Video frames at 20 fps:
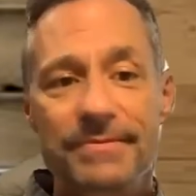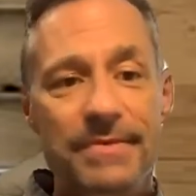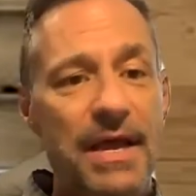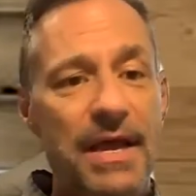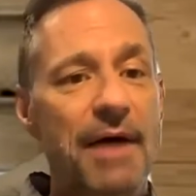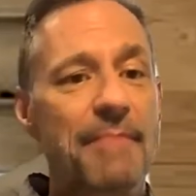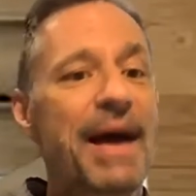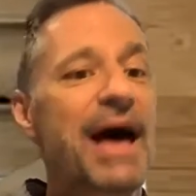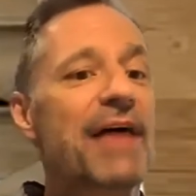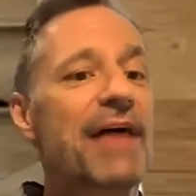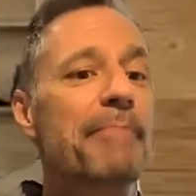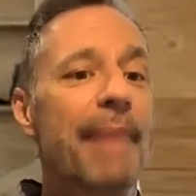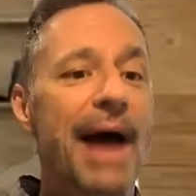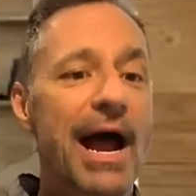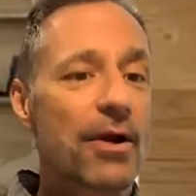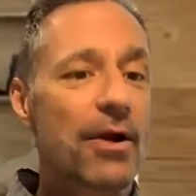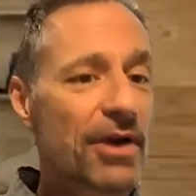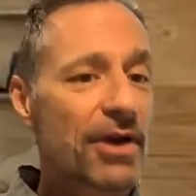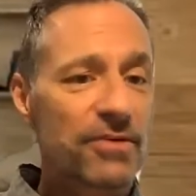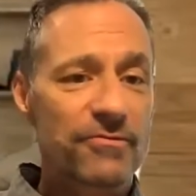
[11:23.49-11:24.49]
a math
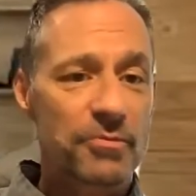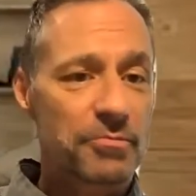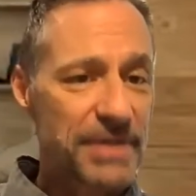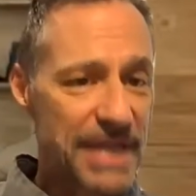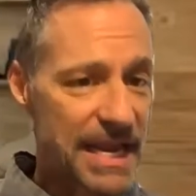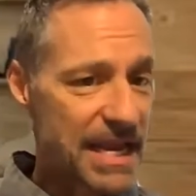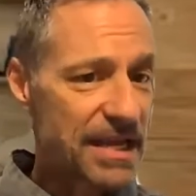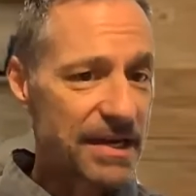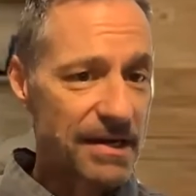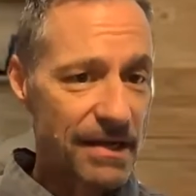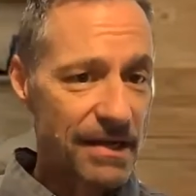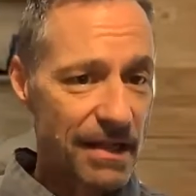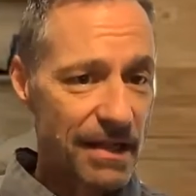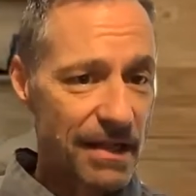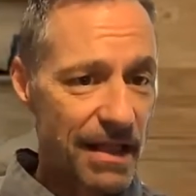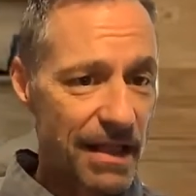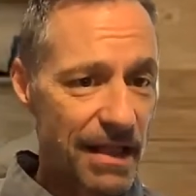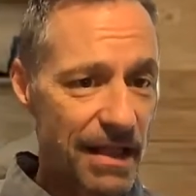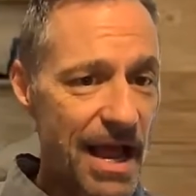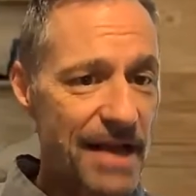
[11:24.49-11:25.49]
background from taking
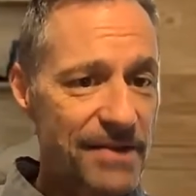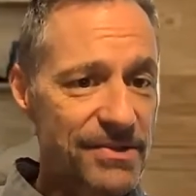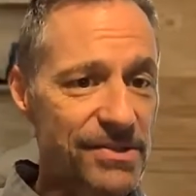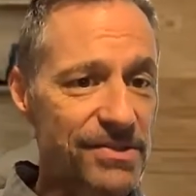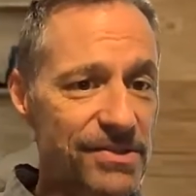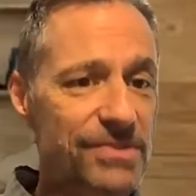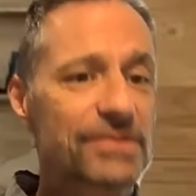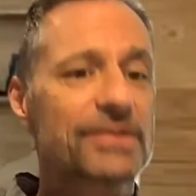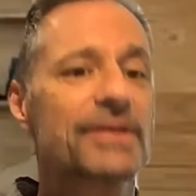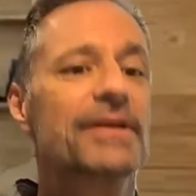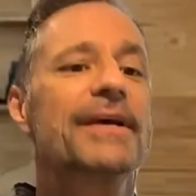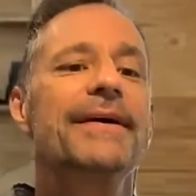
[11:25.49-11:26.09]
classes